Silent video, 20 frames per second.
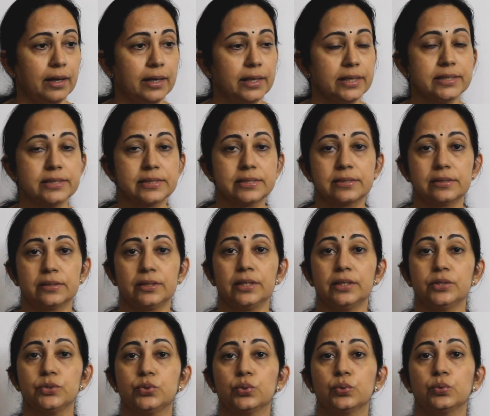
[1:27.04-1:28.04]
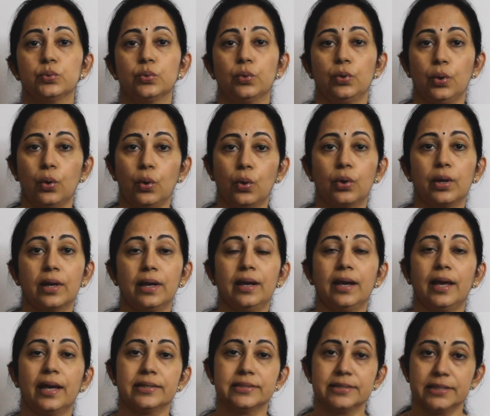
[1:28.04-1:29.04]
is into local
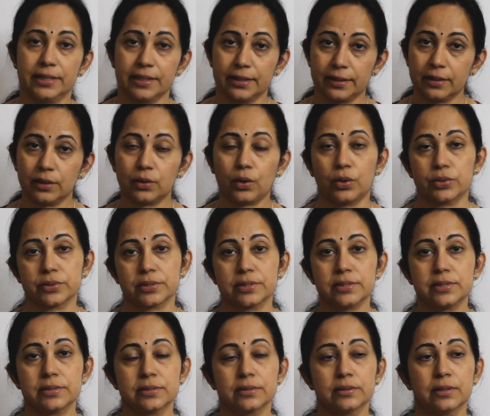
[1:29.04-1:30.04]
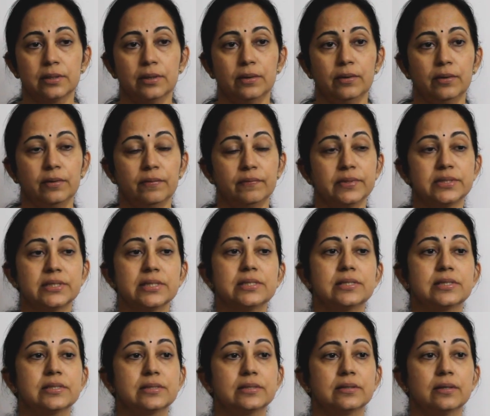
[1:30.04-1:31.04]
and general causes, which
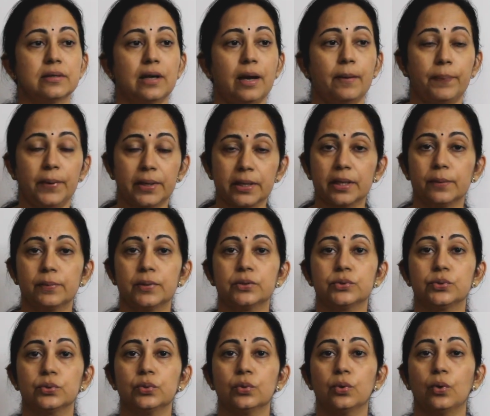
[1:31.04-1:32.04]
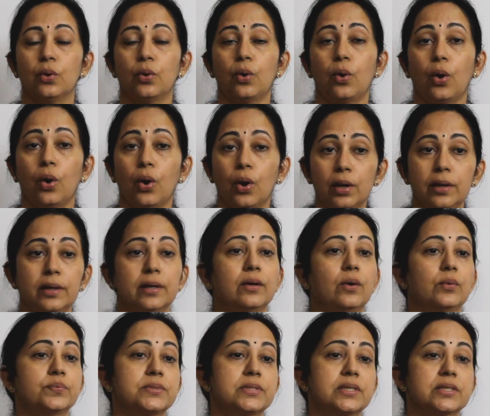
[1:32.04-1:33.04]
is applicable to all
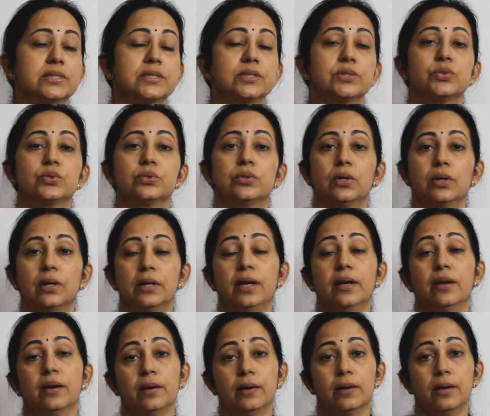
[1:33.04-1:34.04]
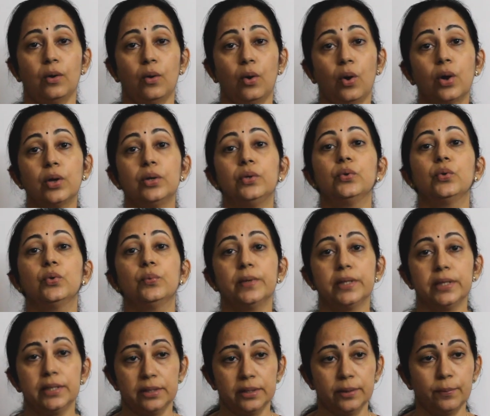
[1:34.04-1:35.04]
obstruction to the all
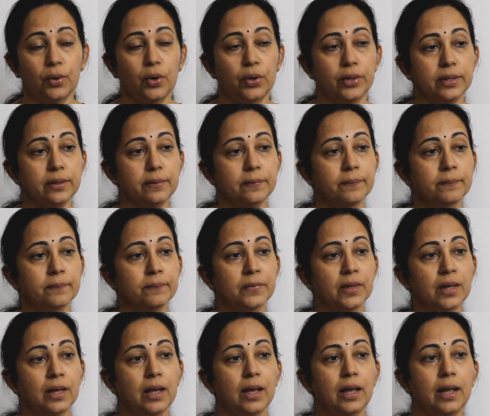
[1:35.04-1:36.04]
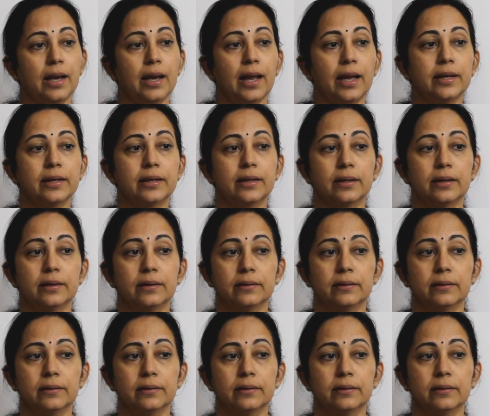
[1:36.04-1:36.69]
lumen in the body, like